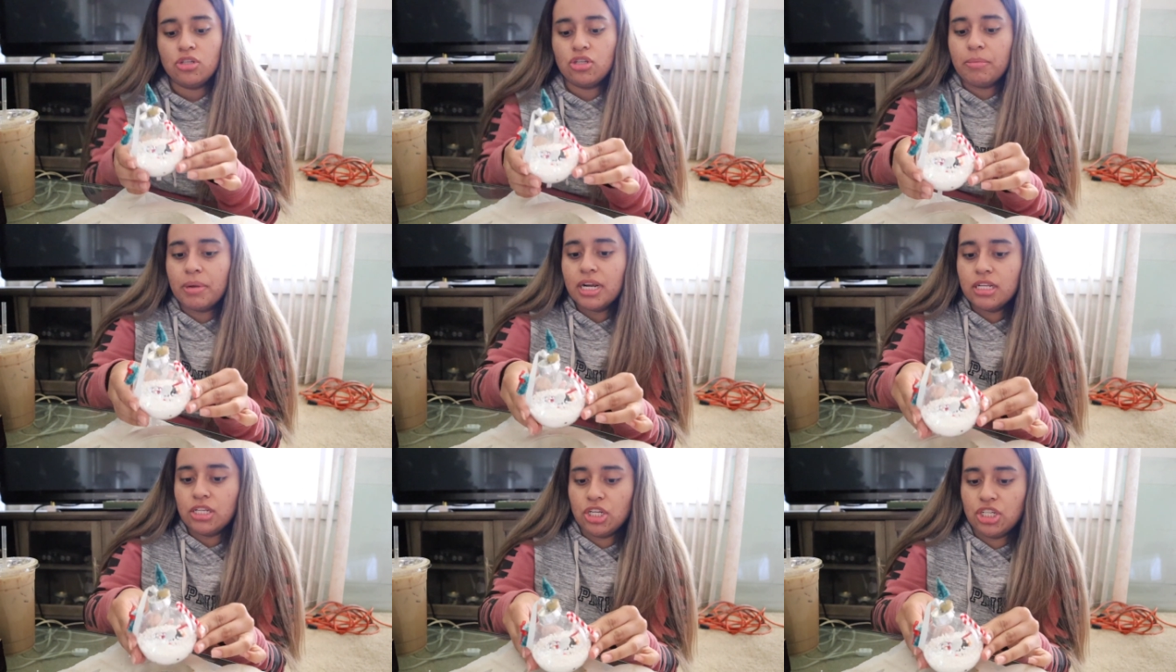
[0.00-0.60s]
So I'm not
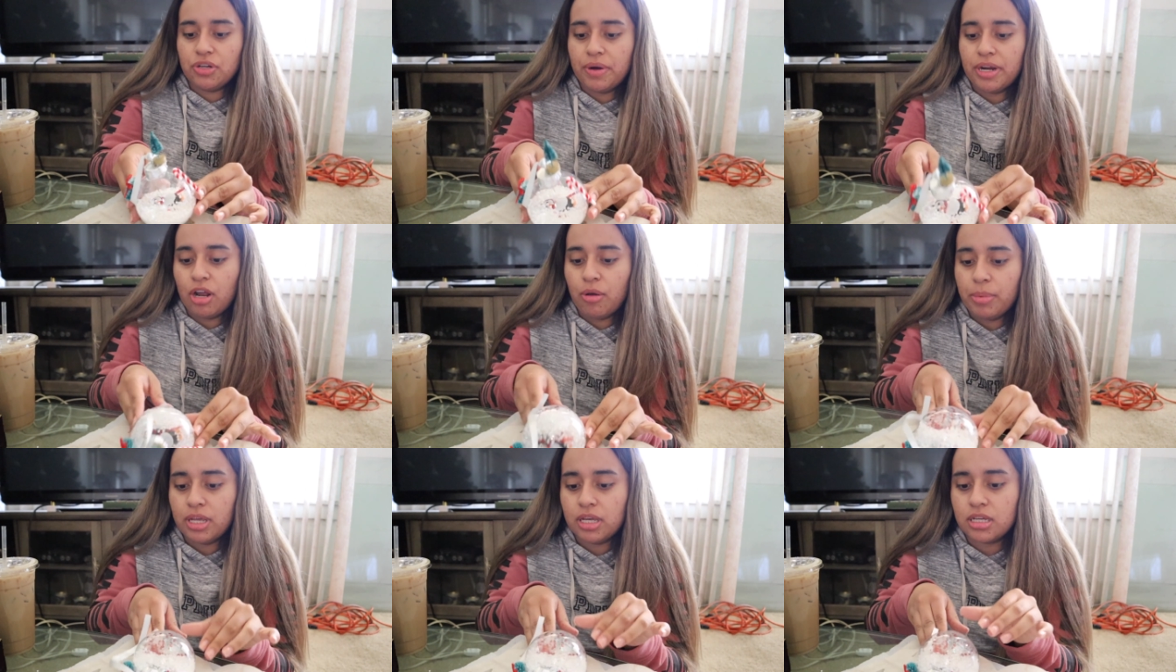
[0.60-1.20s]
gonna touch it right
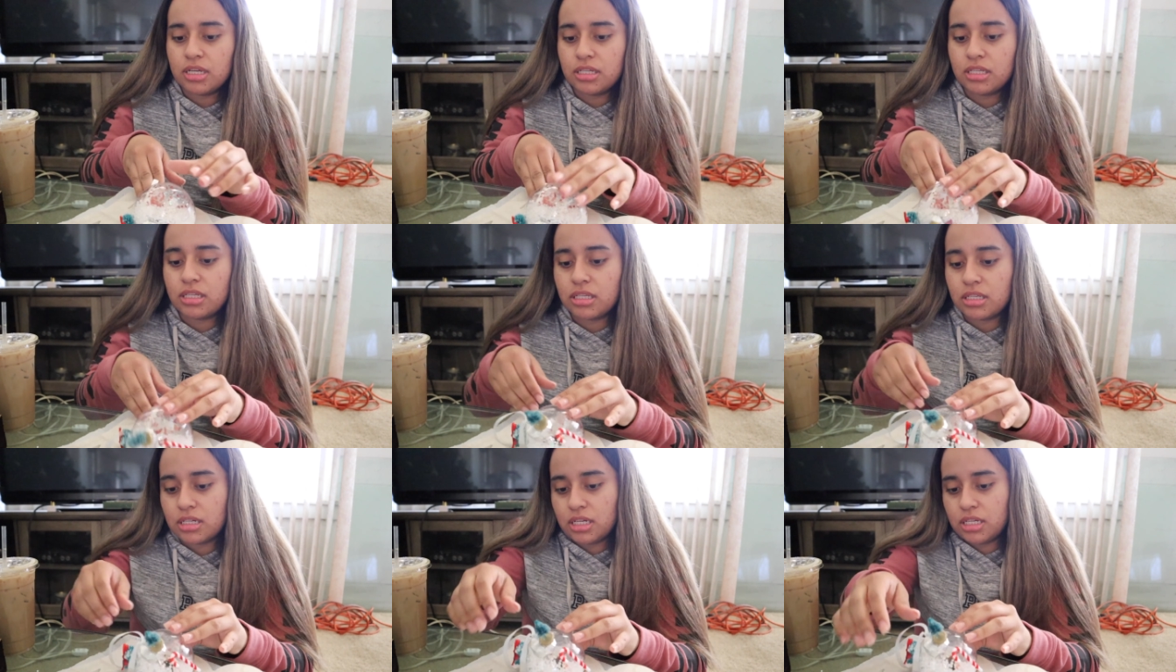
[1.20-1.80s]
now
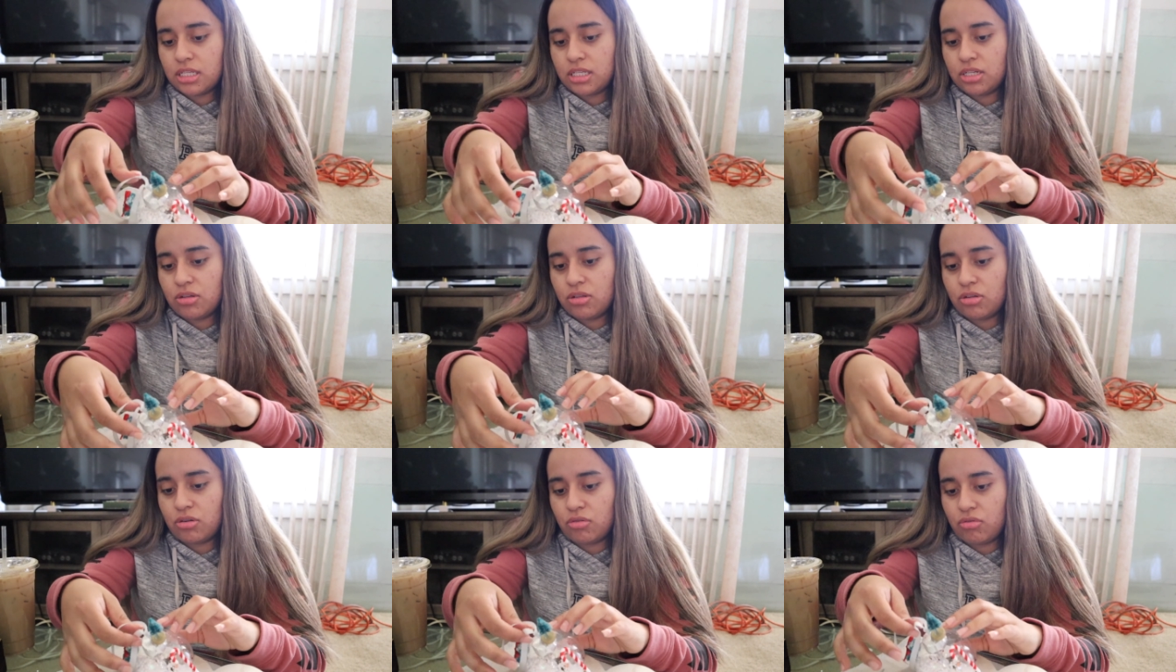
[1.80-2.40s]
because it's still
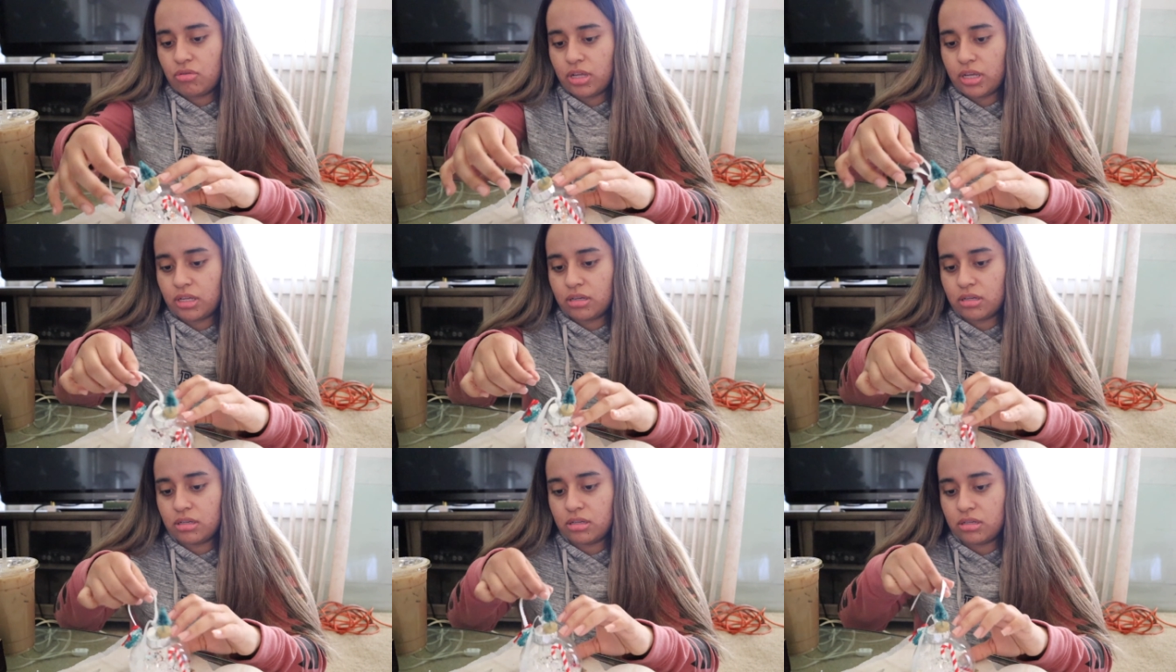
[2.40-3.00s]
a little like
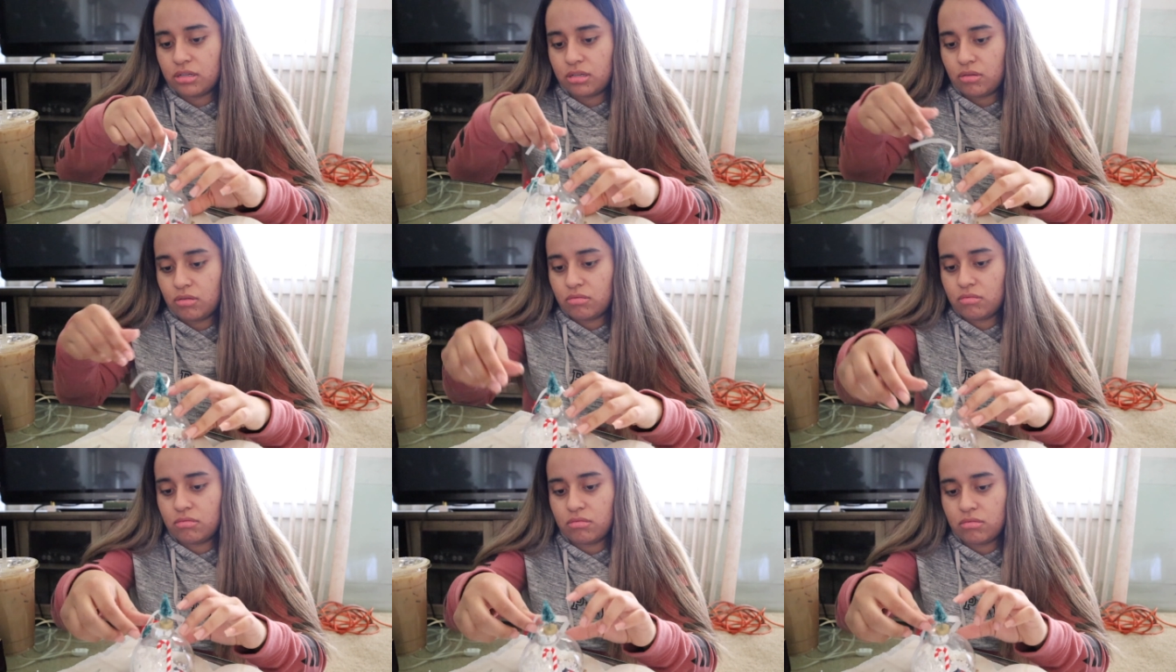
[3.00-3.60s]

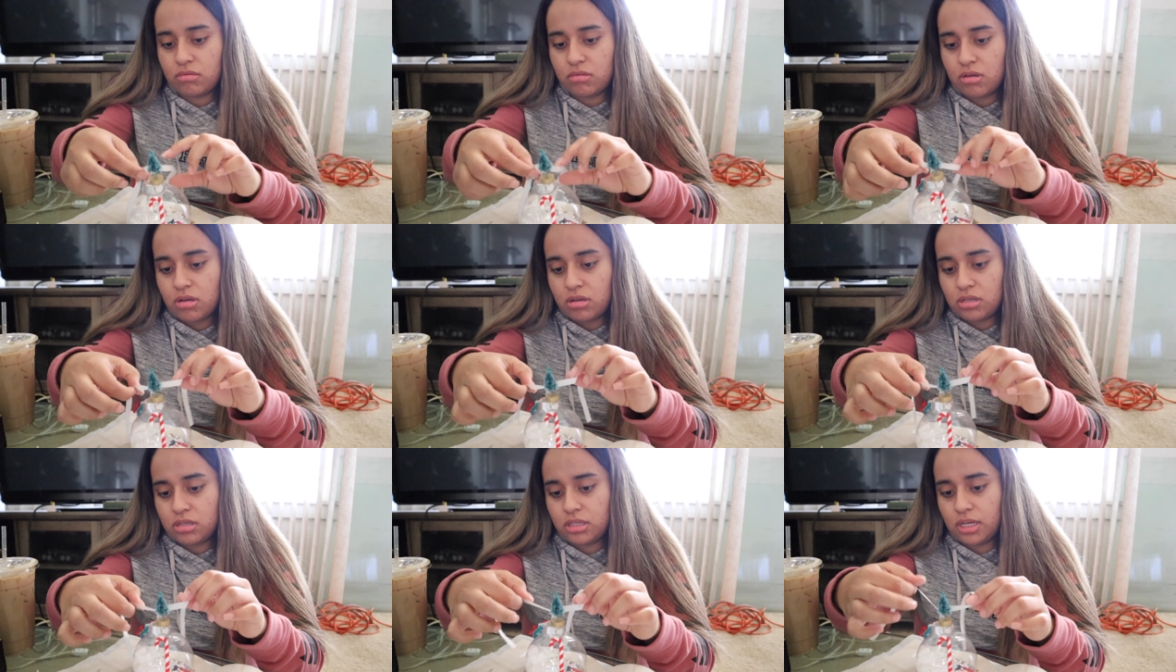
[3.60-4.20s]

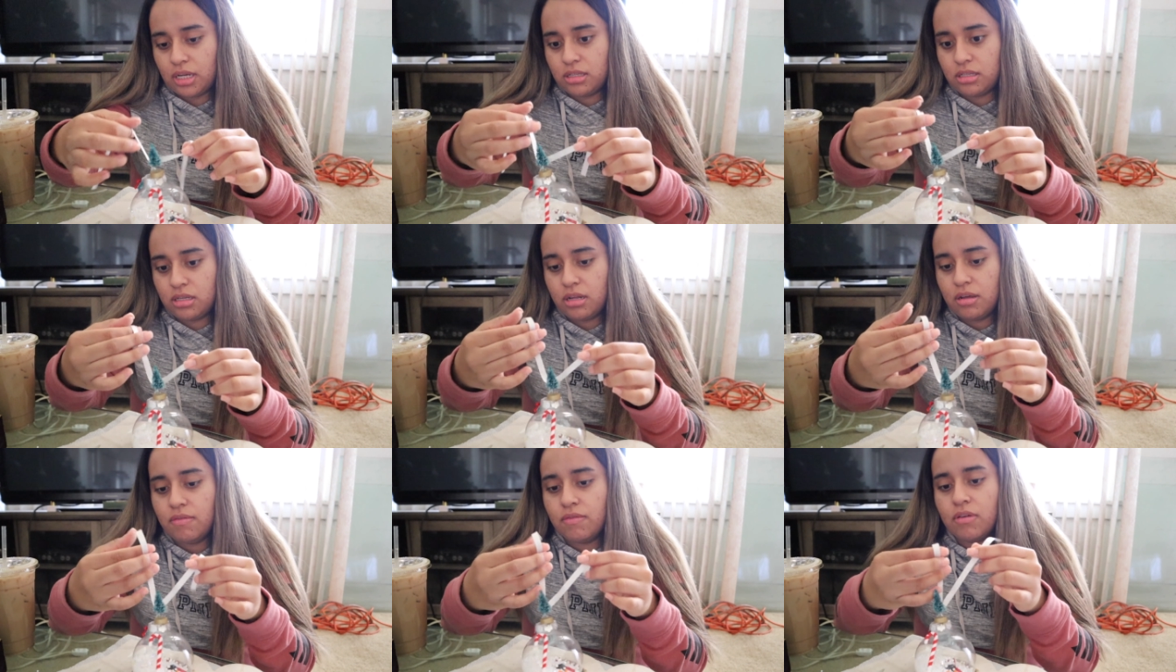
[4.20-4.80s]

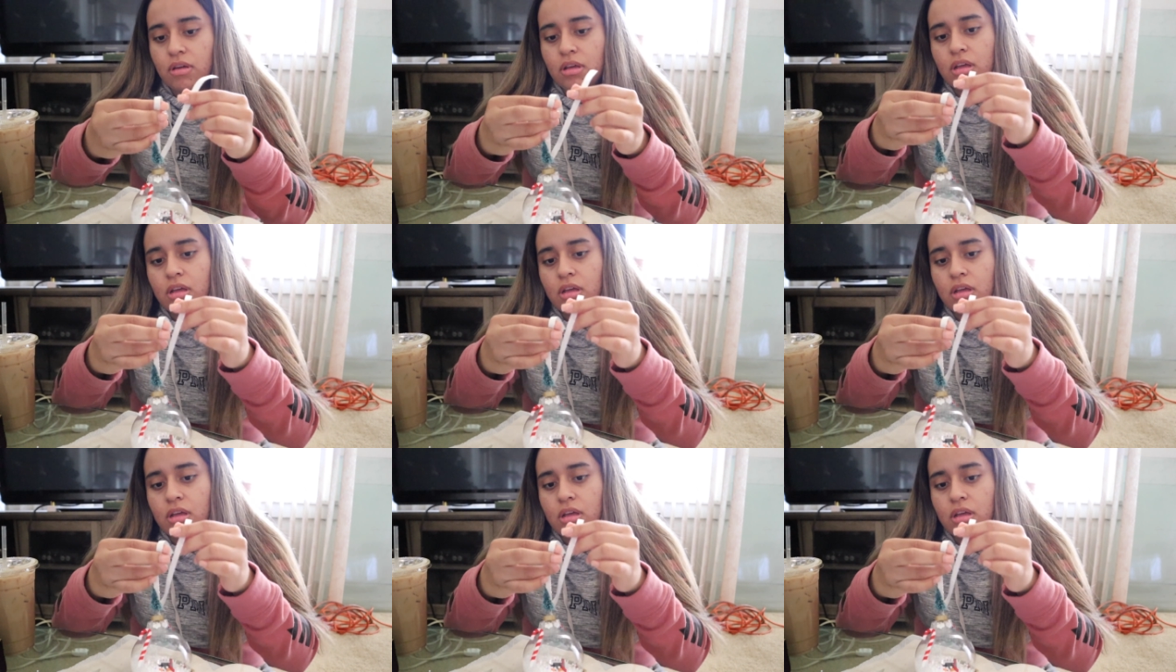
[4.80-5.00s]
sensitive.